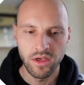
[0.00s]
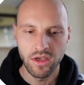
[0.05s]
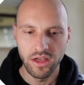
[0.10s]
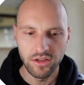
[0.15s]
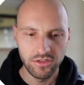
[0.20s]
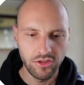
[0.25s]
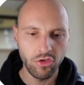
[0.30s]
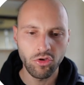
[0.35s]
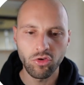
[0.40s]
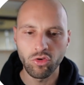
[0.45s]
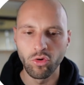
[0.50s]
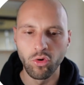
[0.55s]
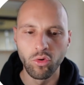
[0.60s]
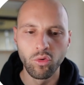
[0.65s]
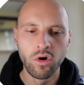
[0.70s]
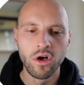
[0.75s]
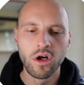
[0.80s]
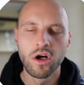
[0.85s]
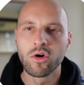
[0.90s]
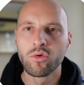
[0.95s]
and this
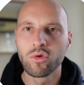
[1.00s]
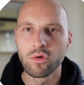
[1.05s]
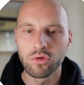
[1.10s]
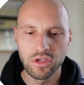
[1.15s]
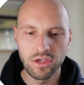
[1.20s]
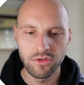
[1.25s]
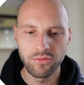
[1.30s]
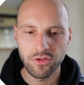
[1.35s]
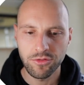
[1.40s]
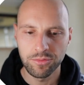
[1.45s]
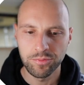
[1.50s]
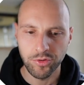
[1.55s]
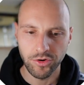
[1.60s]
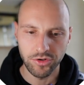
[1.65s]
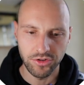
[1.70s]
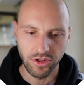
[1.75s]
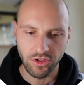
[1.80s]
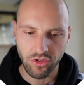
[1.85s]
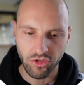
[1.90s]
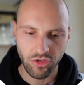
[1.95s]
tool will give us
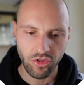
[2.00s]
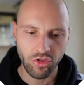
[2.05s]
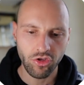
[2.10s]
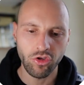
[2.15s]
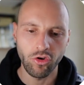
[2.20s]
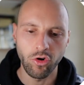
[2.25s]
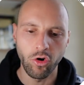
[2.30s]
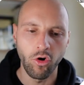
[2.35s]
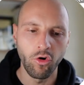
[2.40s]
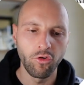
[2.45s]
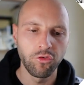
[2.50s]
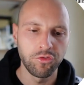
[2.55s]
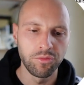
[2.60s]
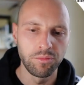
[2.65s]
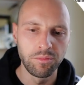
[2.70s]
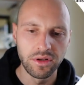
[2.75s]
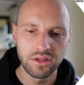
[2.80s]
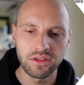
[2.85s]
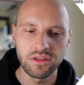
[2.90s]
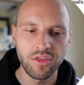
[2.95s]
predictions of
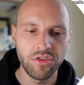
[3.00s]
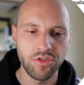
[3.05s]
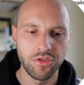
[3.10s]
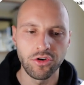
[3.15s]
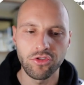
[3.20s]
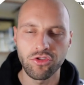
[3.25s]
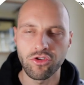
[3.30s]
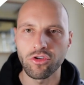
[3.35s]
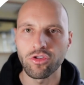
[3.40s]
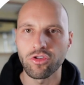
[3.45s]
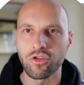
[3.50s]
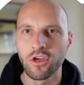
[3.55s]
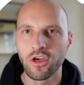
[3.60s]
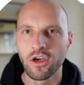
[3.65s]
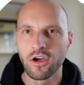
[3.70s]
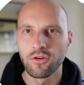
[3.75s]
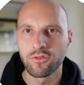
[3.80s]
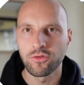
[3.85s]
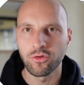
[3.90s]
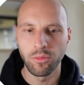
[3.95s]
monthly searches
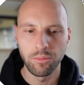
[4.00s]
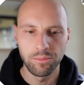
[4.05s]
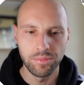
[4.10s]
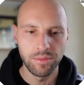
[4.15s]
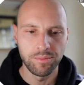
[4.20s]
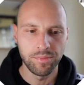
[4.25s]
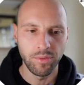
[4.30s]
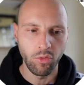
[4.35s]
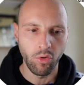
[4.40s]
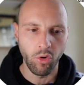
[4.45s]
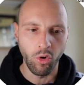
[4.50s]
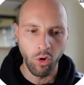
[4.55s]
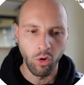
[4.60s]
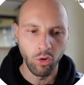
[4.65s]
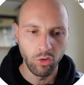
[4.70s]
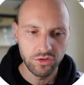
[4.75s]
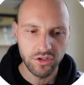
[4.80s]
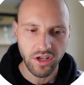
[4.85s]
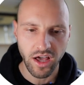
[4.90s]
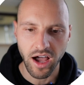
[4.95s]
from people
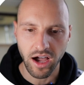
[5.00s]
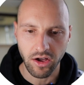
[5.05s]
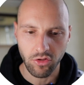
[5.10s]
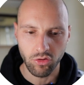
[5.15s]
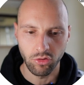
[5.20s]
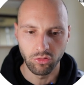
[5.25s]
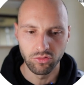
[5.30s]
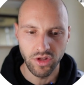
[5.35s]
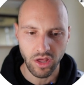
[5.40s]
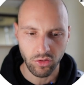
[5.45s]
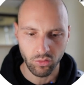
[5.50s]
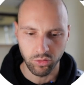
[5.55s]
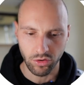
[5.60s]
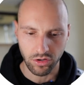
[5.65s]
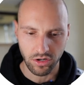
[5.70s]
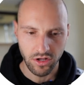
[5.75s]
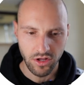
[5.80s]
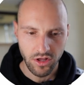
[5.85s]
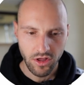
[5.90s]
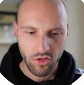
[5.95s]
on the actual
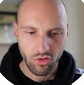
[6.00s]
network.